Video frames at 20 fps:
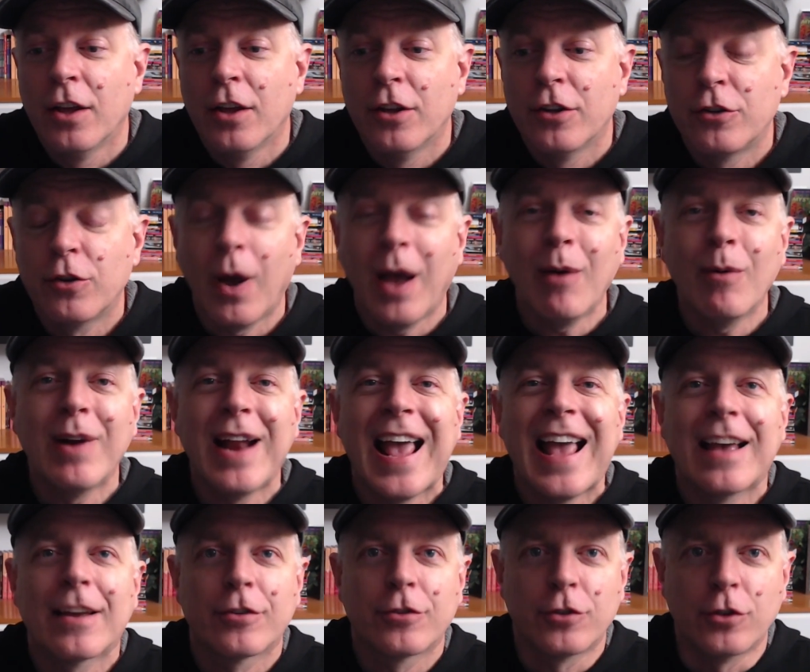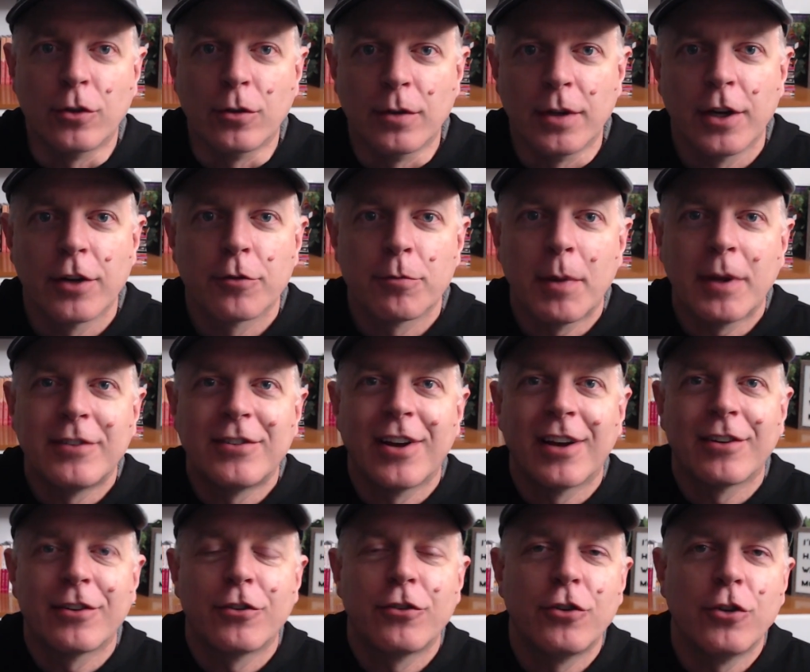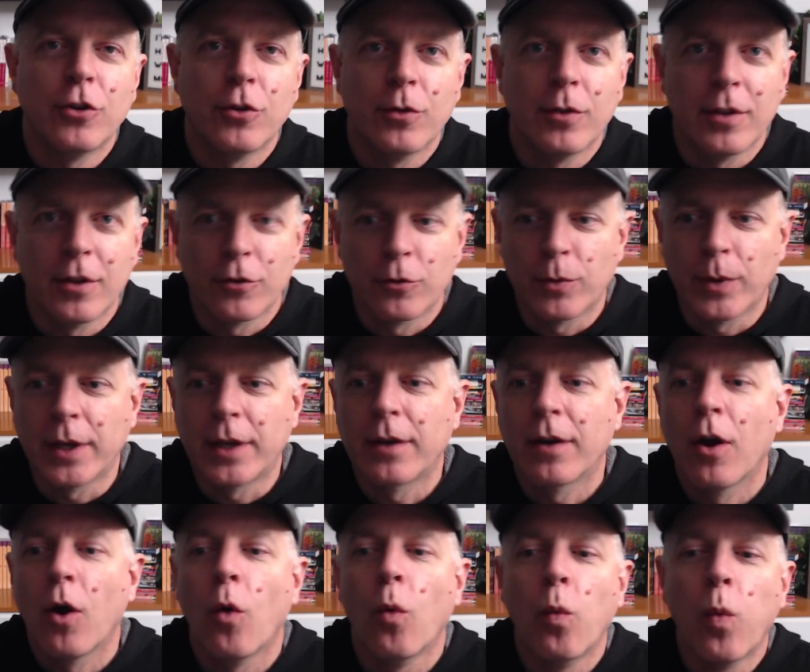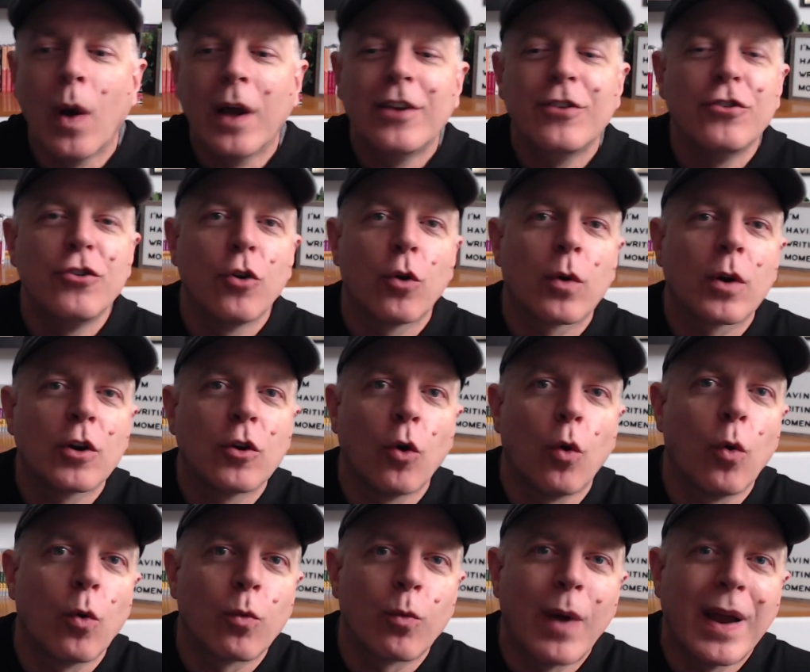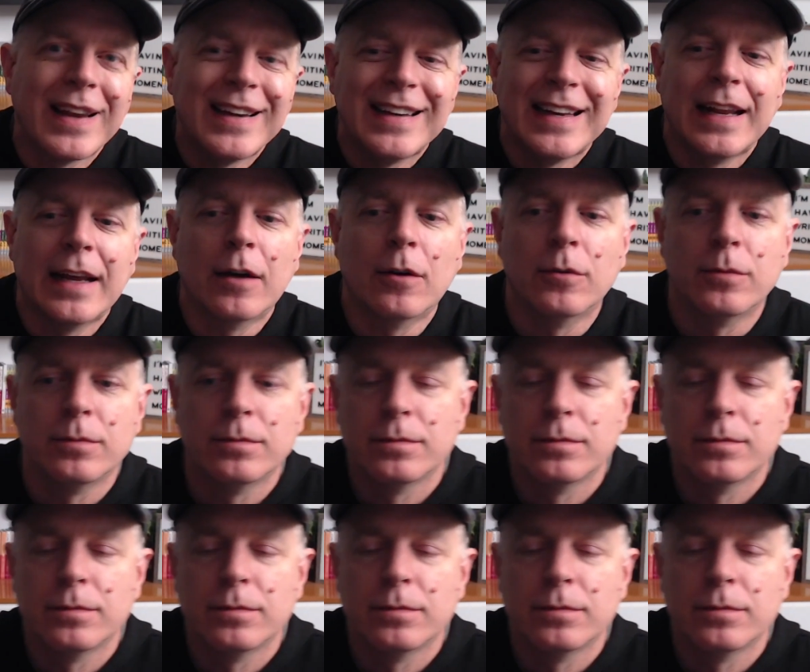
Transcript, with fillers: So I want to ask you here's my challenge to you this week. What's your goal right now?